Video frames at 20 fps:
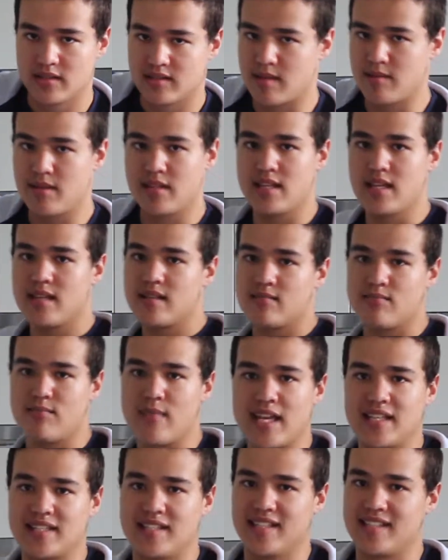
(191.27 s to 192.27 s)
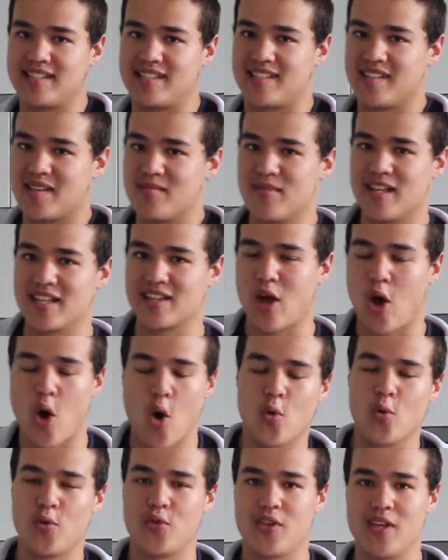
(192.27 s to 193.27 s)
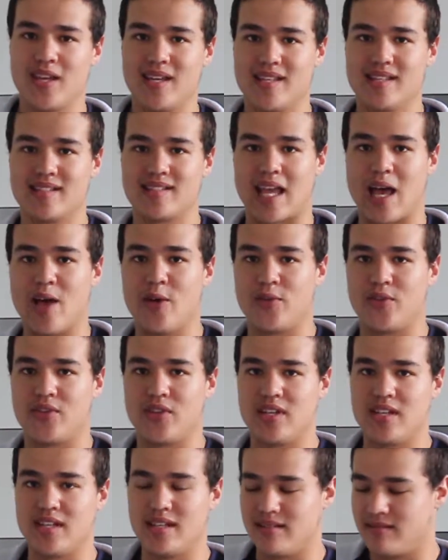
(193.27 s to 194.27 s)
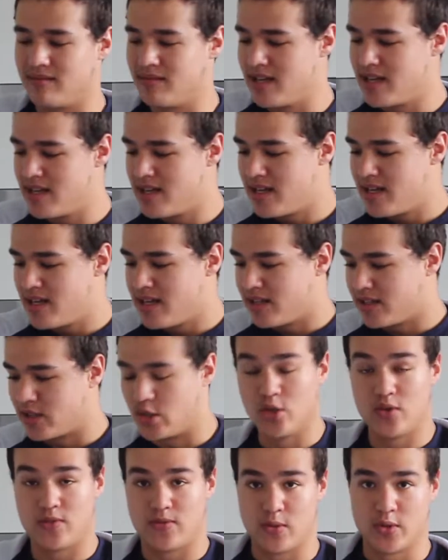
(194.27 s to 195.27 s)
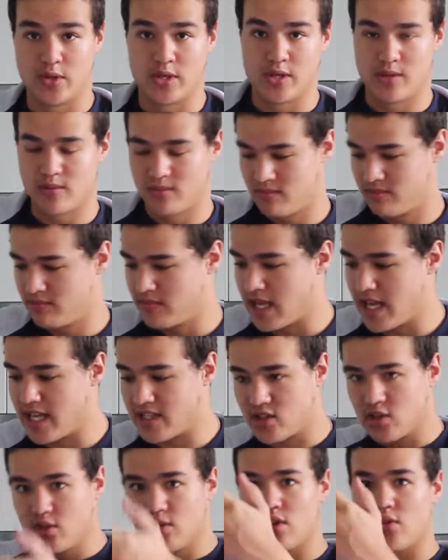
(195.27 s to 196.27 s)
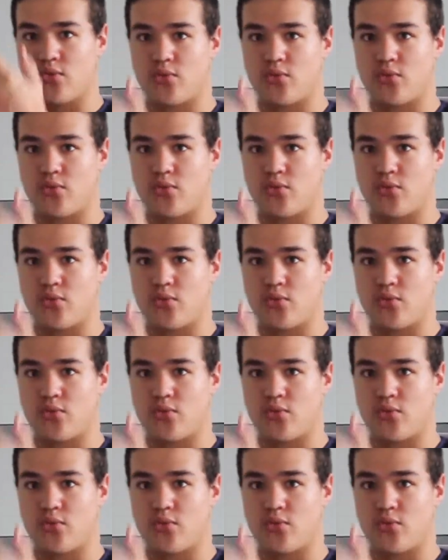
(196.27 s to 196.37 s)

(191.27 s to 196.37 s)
Something that makes it seem like the whole thing is healthy and good for you. It's all the